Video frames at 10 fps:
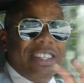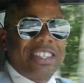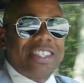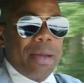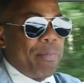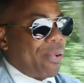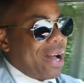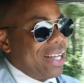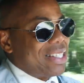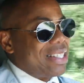the same
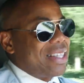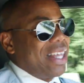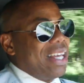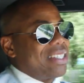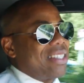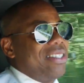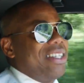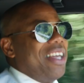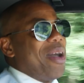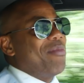price as this,
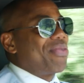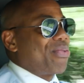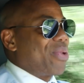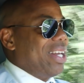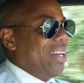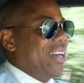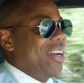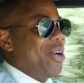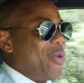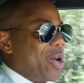the M3,
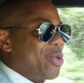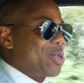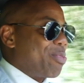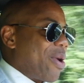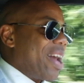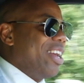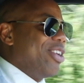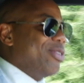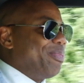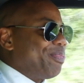when it was brand new.